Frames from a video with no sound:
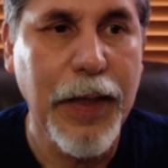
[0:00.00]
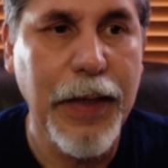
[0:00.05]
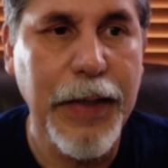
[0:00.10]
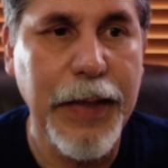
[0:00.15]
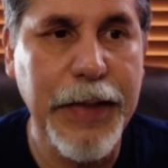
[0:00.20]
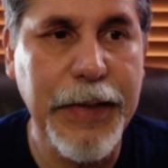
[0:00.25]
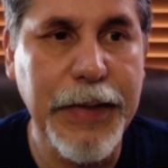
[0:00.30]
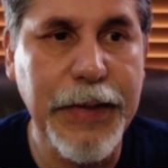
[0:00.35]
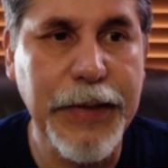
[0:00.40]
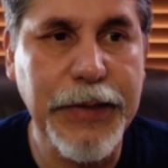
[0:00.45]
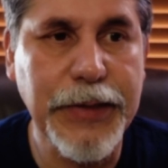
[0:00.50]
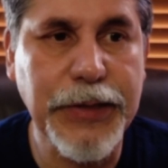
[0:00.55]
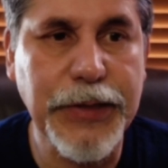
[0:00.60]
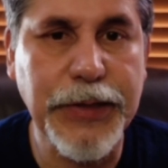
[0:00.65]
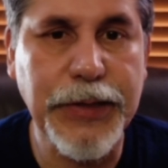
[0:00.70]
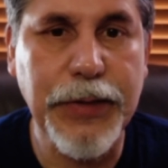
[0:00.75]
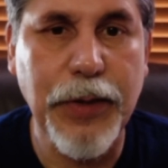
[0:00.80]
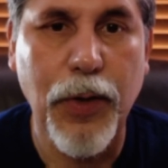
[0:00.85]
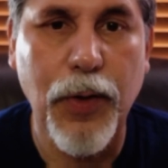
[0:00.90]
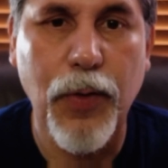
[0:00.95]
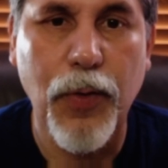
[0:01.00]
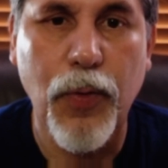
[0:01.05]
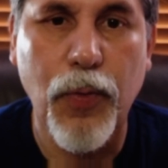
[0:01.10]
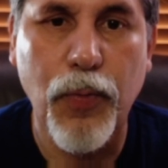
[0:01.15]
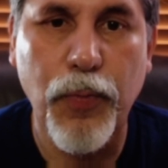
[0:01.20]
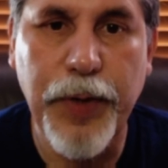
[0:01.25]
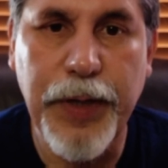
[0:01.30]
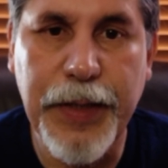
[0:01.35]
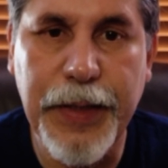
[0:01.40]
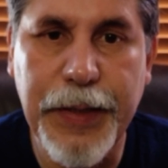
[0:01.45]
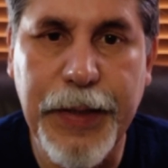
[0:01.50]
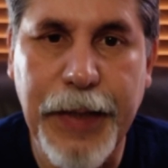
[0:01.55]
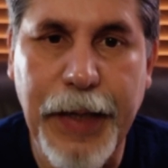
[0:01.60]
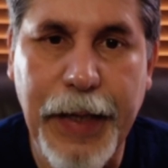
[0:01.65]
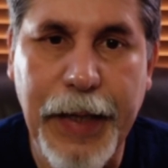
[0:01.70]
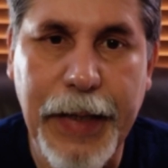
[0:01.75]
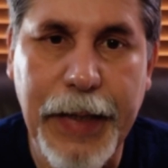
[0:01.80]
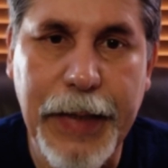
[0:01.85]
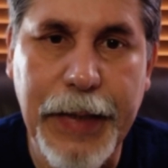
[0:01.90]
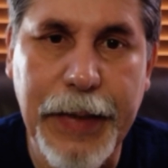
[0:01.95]
is written
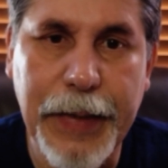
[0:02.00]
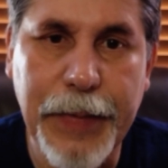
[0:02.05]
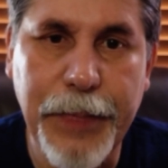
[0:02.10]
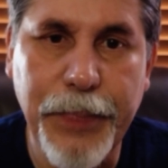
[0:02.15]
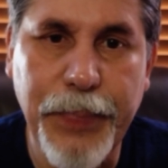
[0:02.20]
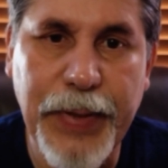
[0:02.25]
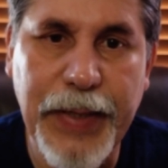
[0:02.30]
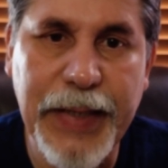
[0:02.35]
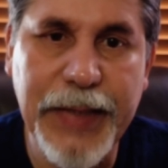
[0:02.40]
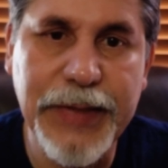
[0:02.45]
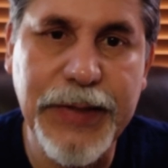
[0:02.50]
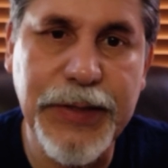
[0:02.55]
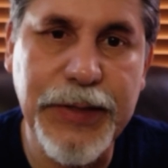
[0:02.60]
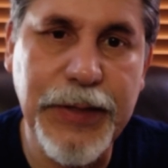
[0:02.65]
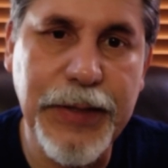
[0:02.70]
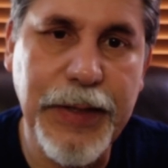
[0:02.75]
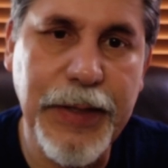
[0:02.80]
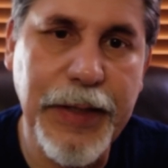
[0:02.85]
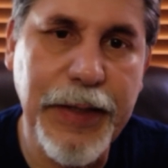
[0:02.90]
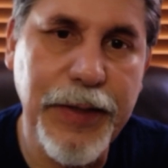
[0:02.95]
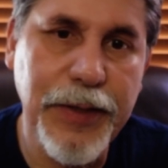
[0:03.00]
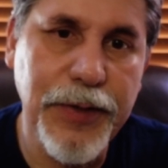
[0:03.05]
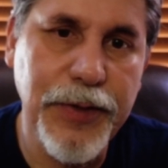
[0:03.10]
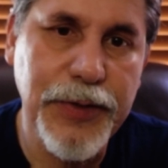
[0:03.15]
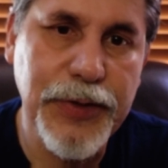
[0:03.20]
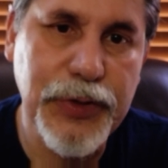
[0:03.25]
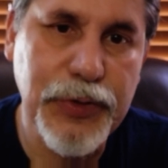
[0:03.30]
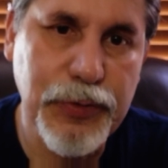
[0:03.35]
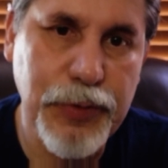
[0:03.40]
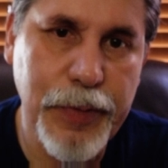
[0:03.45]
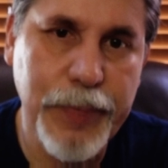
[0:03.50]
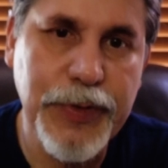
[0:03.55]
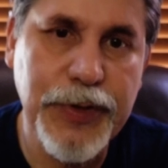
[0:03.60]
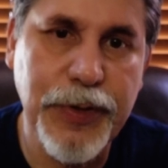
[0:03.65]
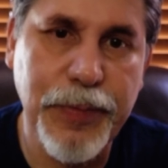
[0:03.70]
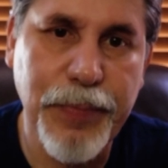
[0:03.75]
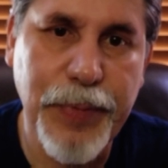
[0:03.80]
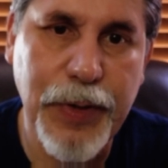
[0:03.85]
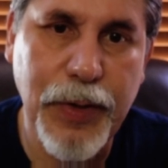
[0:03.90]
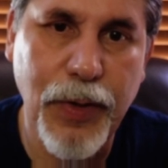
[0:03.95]
and pasted in the
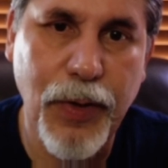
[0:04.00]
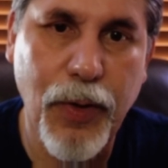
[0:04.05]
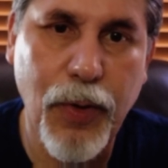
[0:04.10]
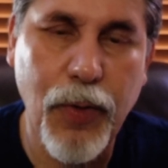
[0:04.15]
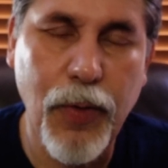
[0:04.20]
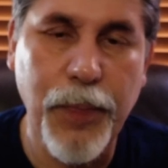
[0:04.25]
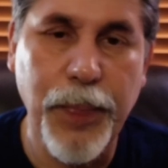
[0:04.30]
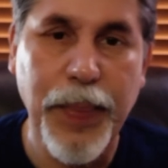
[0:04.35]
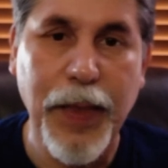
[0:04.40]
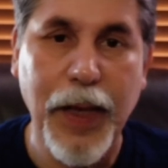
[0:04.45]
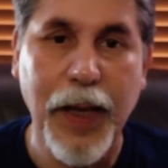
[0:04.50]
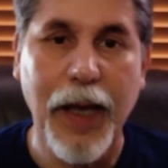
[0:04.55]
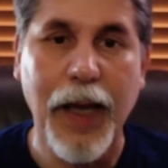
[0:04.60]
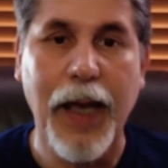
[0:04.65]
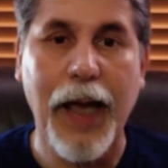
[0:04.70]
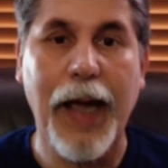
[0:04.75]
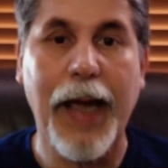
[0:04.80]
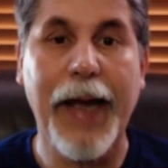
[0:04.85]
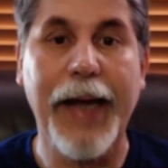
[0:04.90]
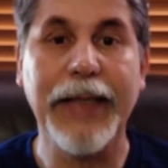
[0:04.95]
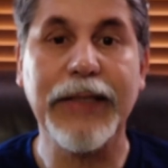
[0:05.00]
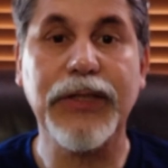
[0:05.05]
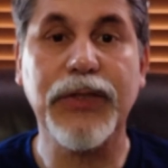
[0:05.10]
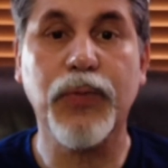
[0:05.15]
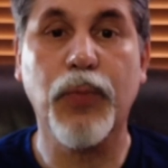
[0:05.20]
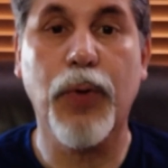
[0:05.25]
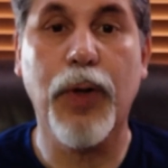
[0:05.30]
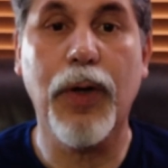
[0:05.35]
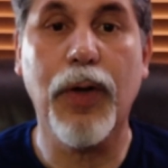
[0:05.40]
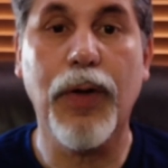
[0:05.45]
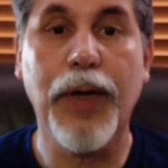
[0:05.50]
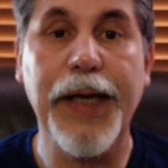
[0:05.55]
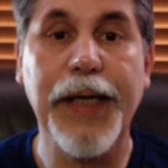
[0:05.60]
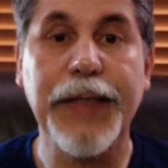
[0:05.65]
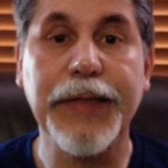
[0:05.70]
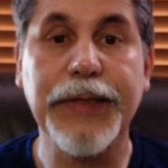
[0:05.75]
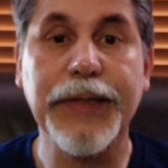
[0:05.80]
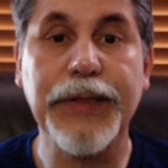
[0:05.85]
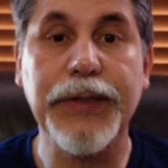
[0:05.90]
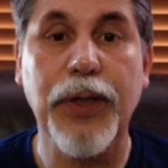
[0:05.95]
description below, as well
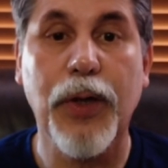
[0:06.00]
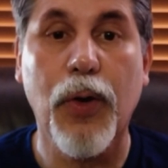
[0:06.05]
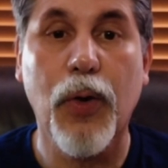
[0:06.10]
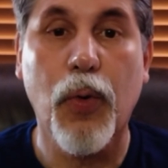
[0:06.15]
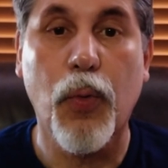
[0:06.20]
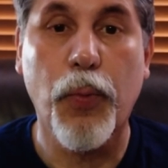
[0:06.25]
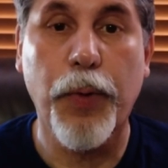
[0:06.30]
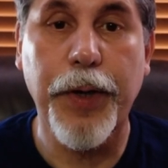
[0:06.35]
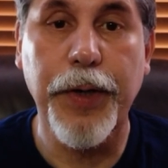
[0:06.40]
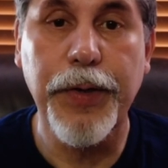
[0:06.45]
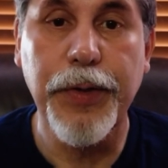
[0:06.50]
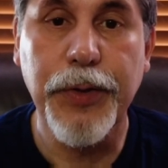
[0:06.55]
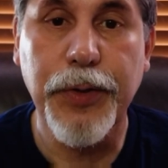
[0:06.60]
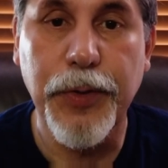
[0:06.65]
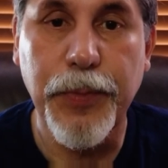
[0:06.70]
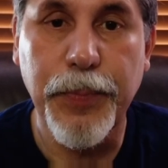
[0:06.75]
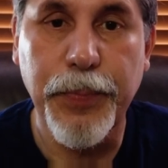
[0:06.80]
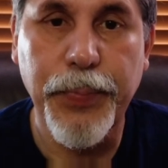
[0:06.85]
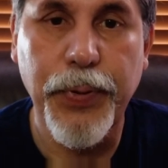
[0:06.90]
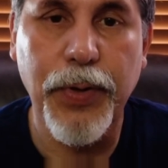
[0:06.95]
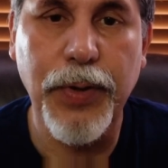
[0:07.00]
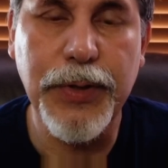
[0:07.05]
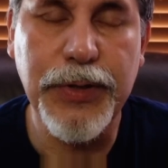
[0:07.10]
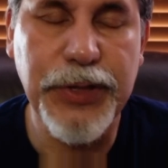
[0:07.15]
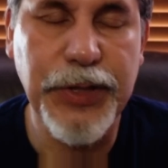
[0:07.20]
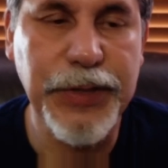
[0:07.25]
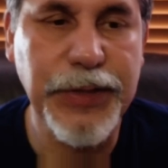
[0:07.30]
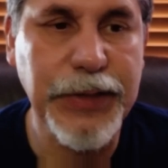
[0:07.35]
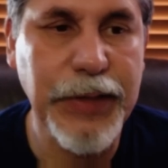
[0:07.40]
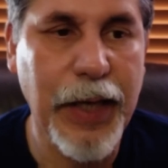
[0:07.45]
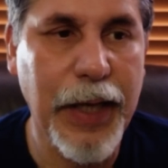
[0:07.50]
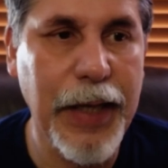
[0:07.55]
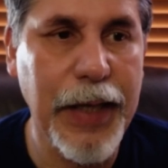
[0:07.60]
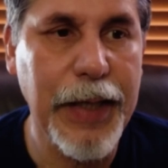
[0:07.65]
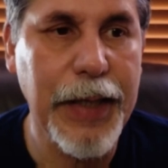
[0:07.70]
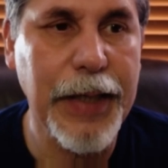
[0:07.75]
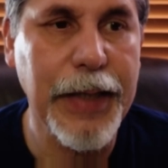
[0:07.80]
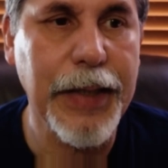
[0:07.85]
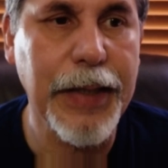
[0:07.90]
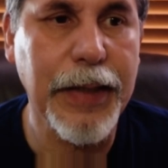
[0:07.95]
as where you could purchase
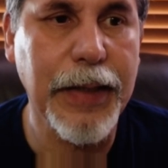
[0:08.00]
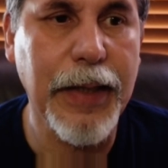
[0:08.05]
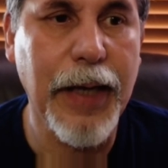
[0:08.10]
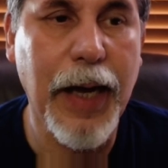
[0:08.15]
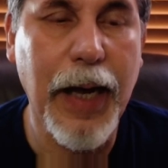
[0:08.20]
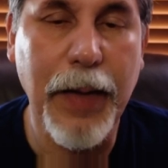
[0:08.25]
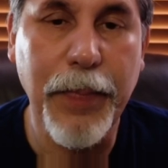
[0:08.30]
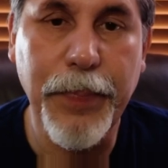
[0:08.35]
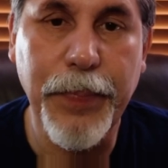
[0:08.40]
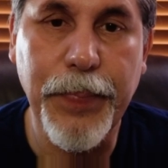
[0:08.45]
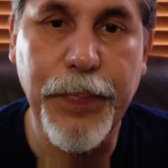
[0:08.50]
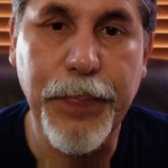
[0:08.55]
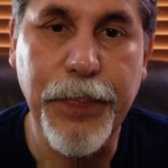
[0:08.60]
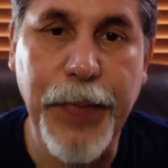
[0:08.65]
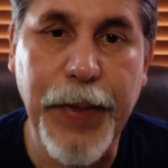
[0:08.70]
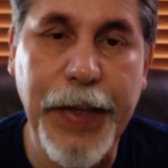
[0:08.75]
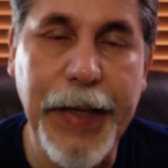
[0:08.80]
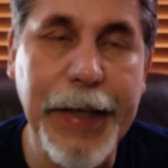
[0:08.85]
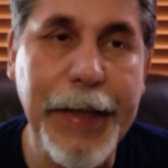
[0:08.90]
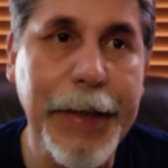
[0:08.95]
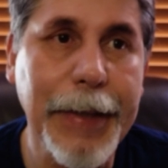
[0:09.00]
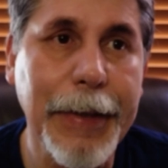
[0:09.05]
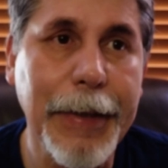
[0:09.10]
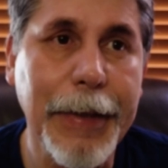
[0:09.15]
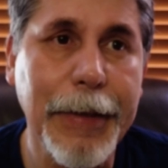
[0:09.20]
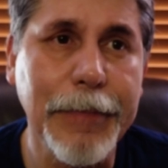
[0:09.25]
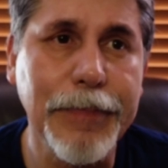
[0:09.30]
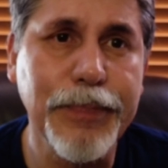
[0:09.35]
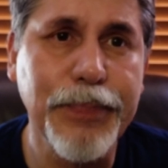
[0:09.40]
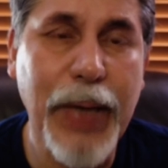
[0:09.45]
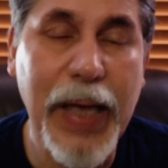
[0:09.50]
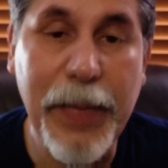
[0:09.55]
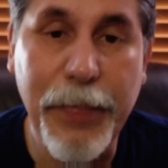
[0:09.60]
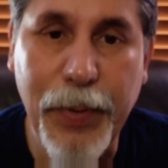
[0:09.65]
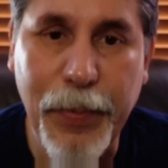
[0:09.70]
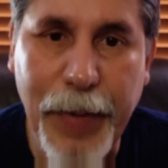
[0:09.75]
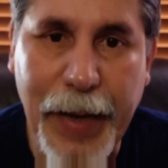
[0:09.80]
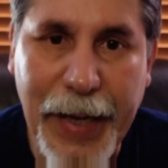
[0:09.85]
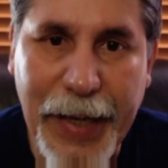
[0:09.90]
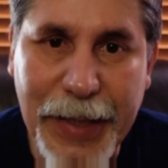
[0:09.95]
a cop a um,
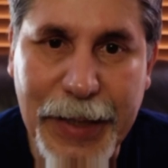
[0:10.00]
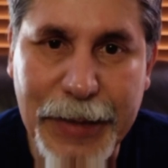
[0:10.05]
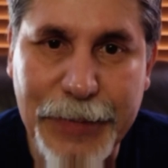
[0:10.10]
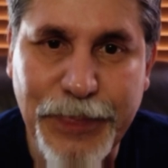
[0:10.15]
paperback,